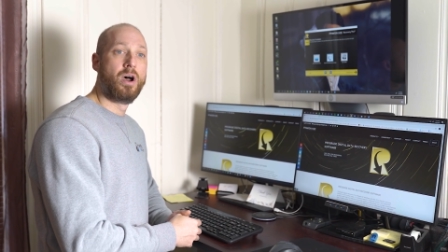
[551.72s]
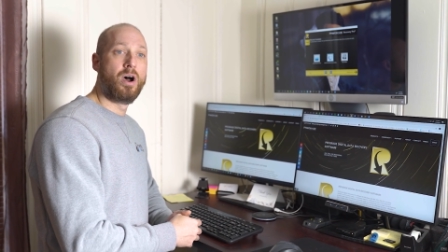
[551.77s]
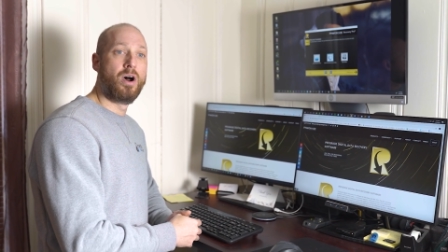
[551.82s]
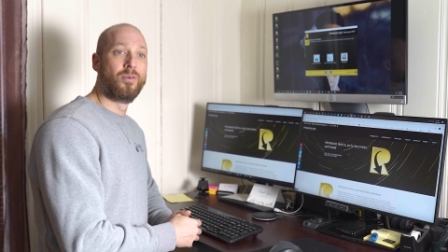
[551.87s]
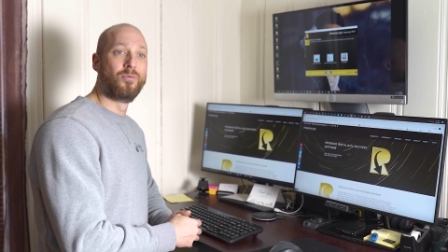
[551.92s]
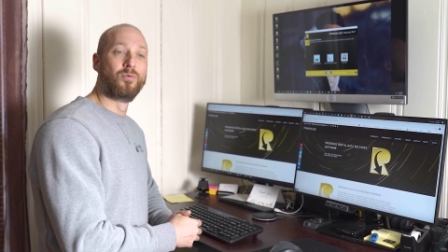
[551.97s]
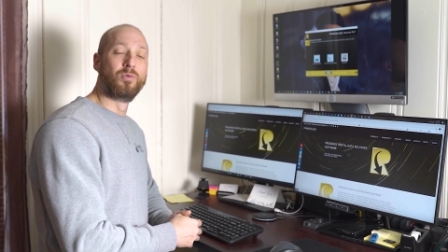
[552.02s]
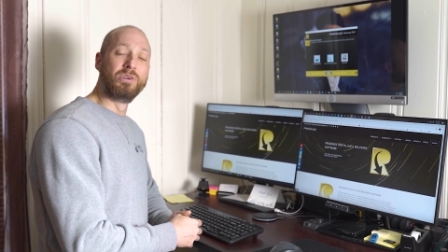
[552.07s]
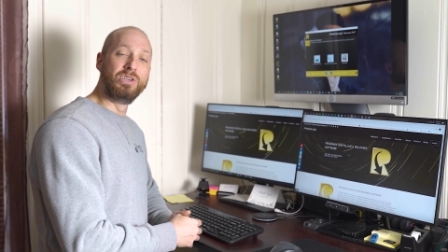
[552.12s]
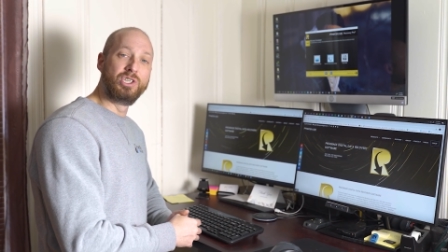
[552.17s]

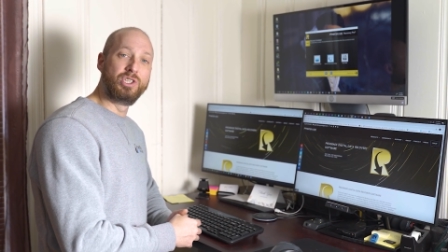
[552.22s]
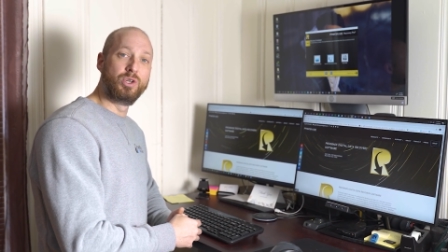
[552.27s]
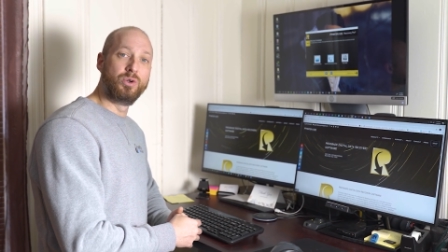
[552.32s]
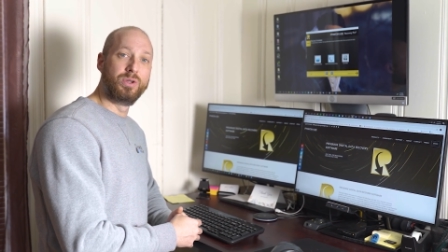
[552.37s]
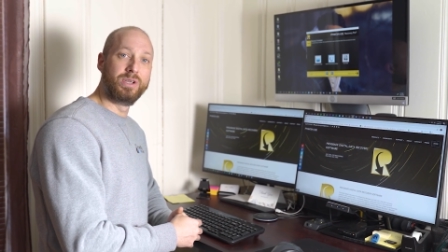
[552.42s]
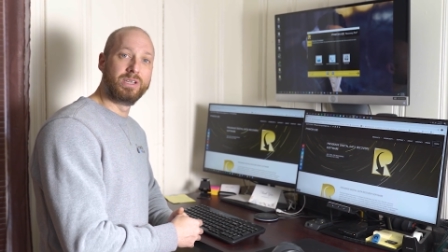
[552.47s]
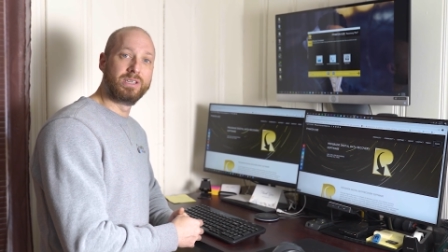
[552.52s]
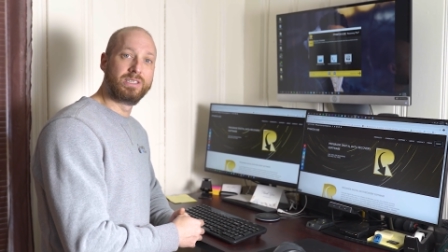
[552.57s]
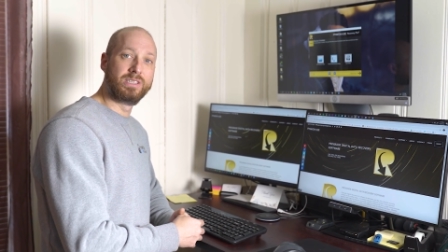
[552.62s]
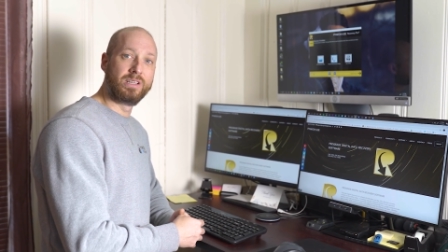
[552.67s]
of
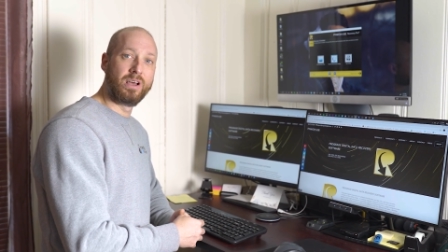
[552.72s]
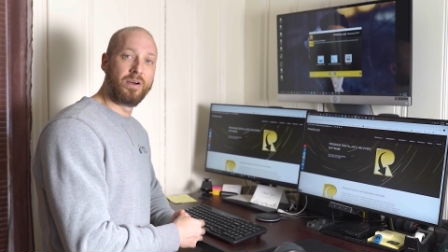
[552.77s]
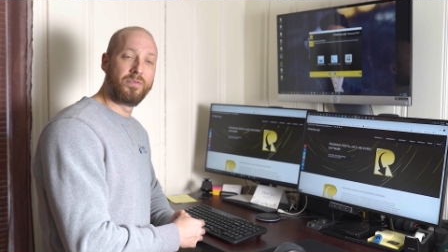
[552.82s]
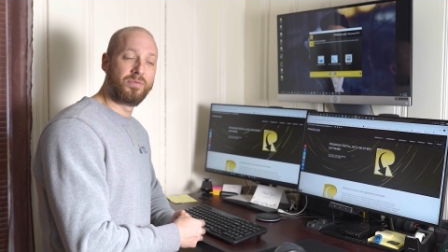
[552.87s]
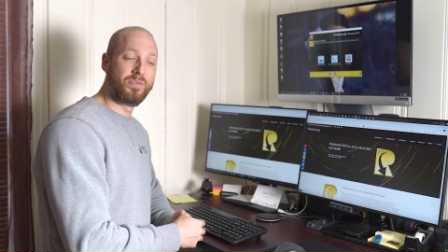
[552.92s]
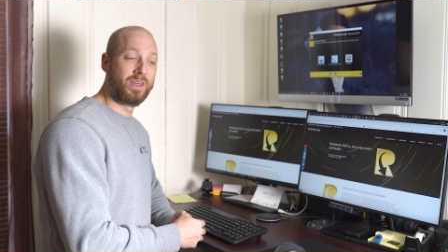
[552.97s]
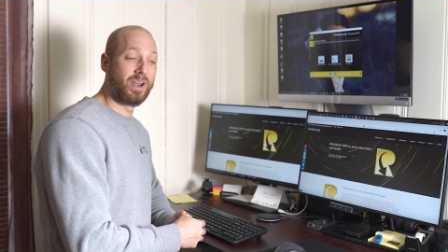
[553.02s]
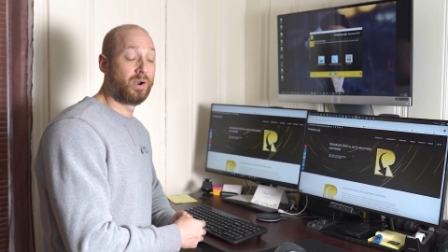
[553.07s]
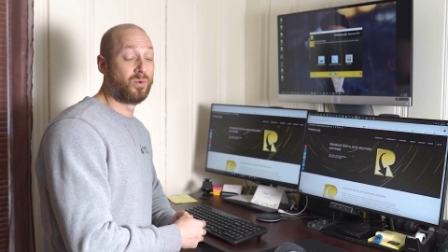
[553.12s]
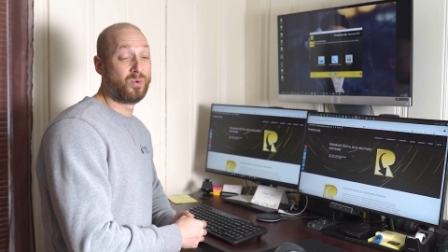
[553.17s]
reshooting
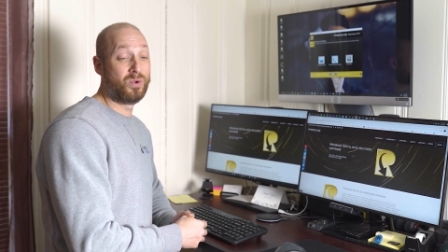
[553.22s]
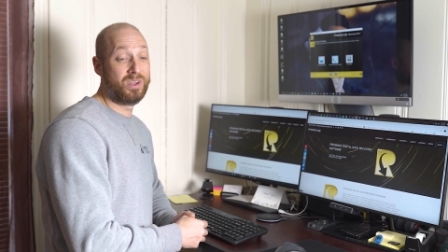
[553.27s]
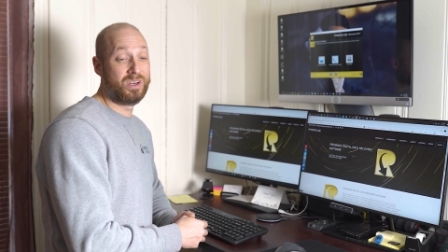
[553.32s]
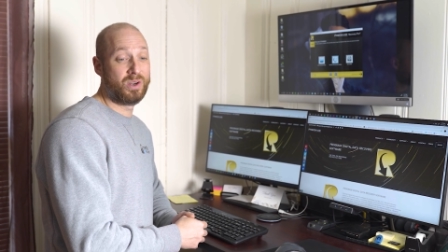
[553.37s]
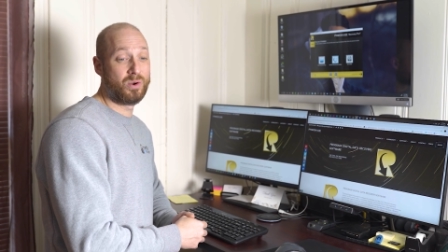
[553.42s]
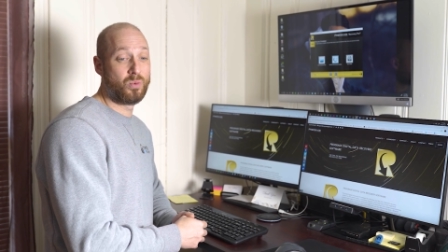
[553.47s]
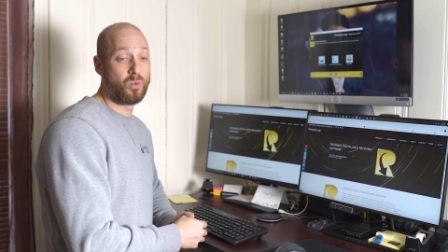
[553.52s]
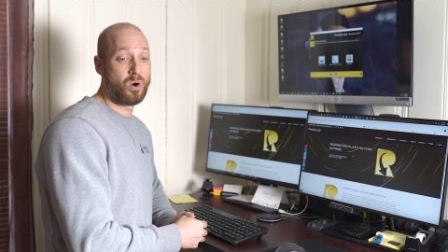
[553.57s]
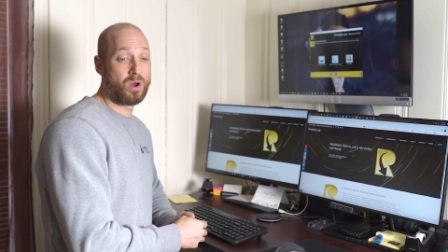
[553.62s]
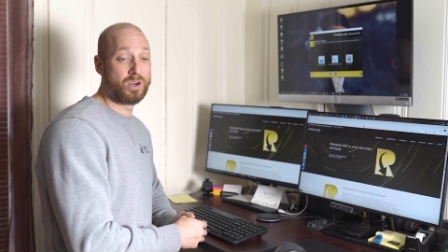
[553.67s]
stuff that I really
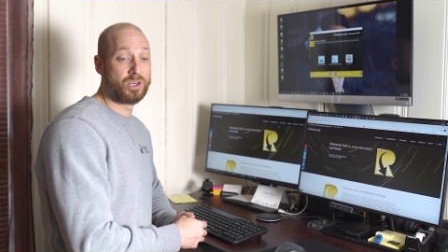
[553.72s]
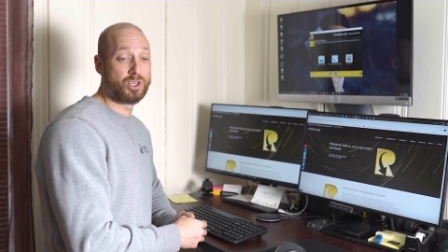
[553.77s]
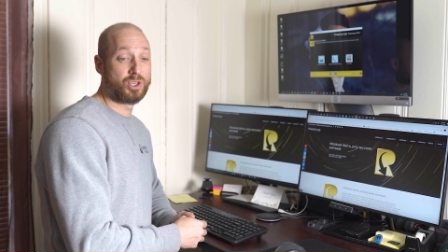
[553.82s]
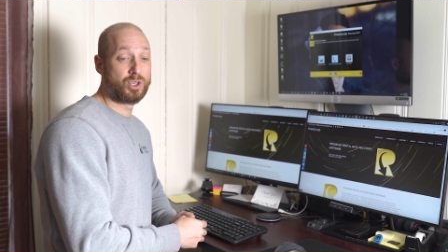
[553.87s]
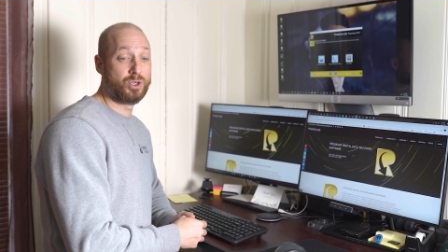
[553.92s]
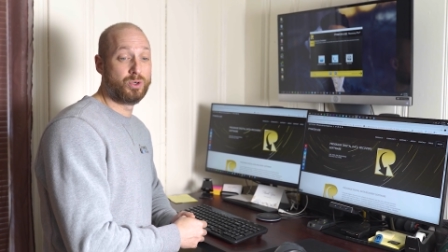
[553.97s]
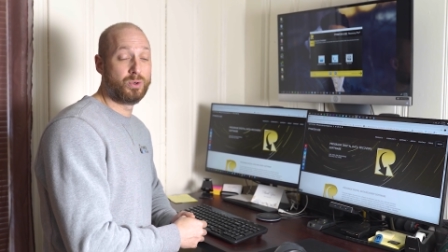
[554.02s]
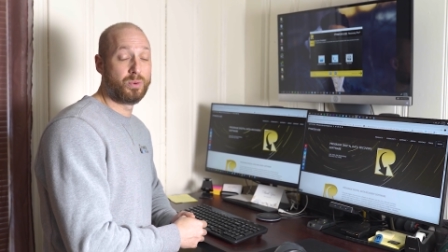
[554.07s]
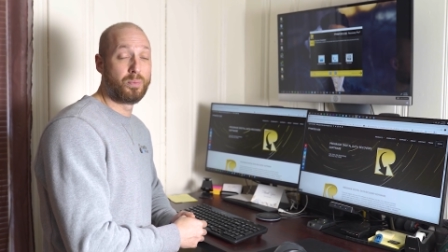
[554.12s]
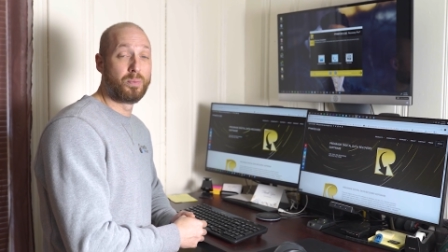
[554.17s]
didn't want to
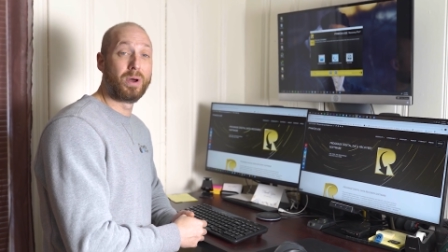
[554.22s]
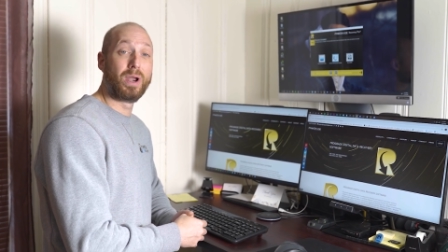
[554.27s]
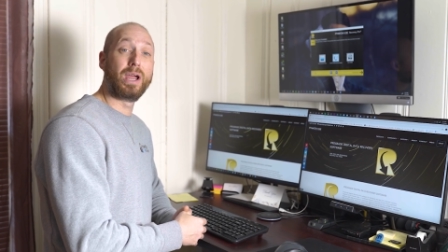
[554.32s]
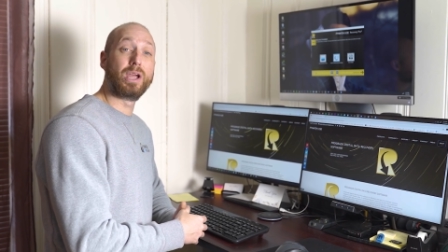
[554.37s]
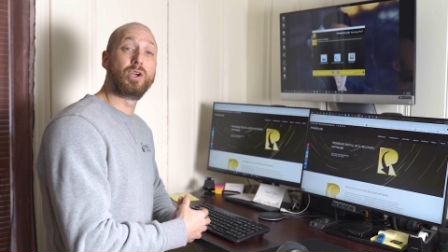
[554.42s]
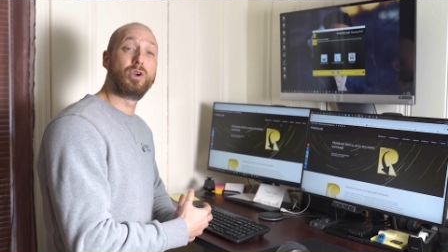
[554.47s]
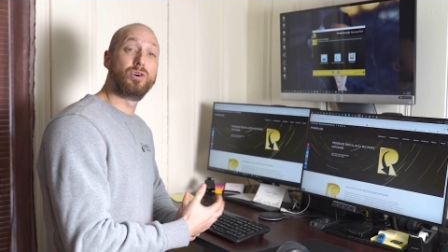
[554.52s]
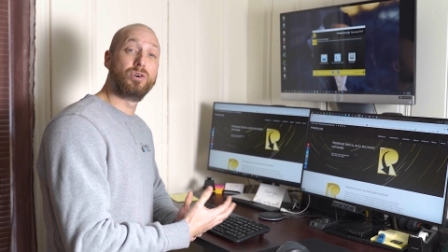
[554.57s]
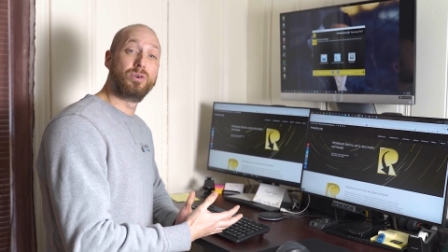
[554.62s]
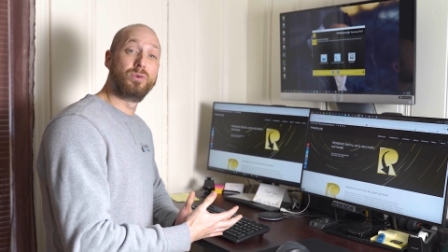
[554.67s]
shoot, but
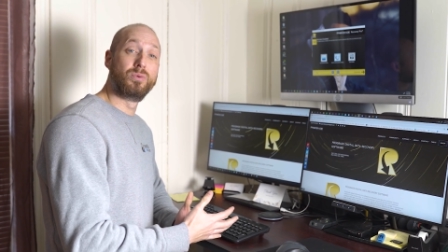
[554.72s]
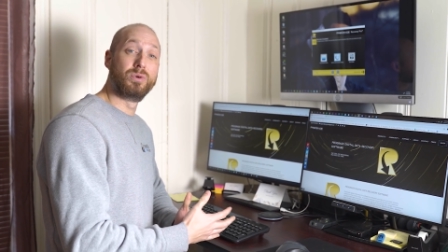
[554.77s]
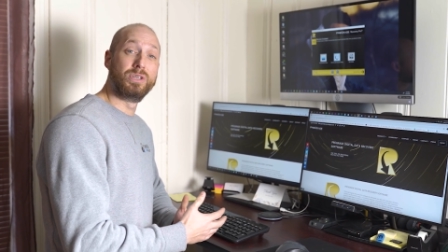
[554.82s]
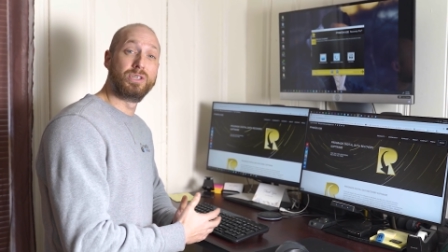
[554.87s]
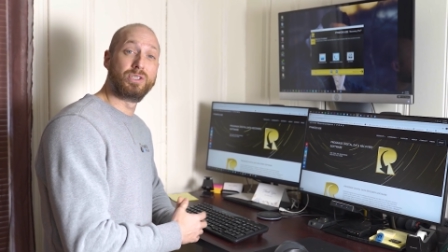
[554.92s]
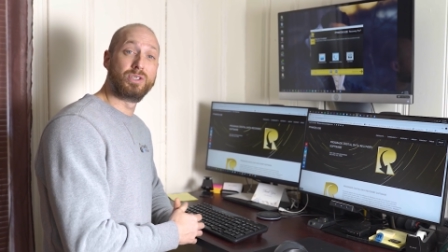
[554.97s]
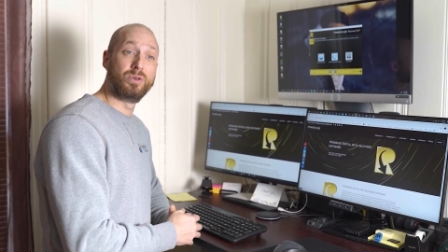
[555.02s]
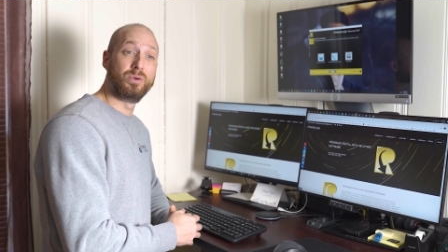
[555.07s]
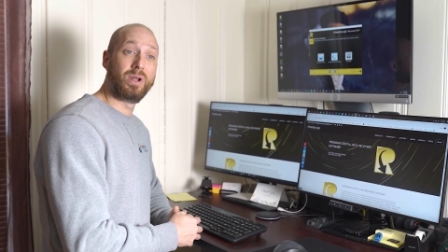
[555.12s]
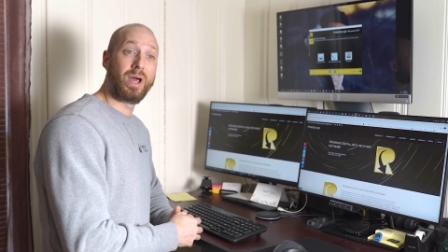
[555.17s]
I could
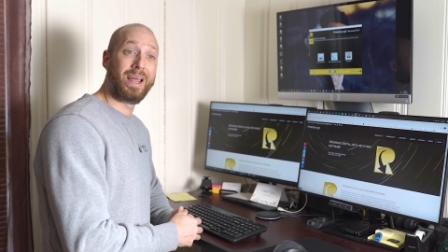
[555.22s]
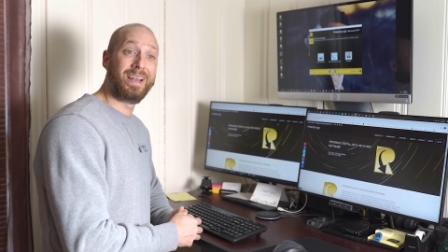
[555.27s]
reshoot.